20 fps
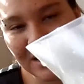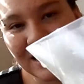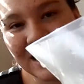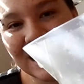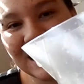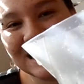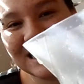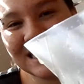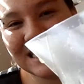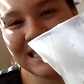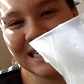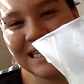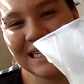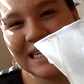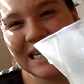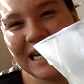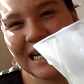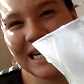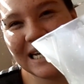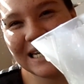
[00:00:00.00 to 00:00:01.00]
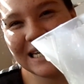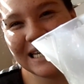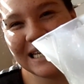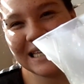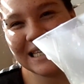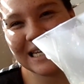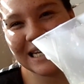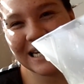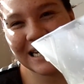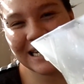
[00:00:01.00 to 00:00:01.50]
that teeny
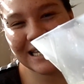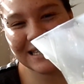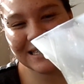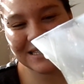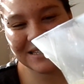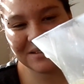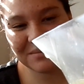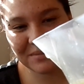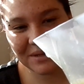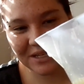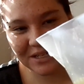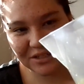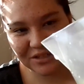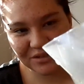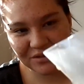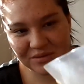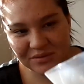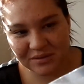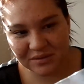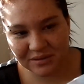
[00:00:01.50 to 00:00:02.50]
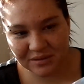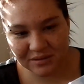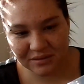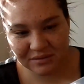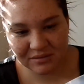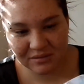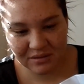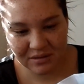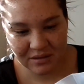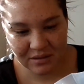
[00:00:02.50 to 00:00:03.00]
tiny little bit of juice.
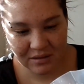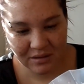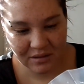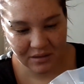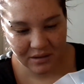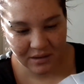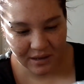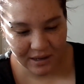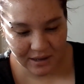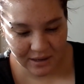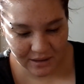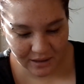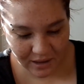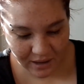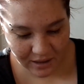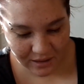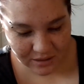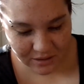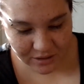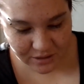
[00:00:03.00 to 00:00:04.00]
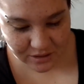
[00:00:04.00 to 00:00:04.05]
And like there's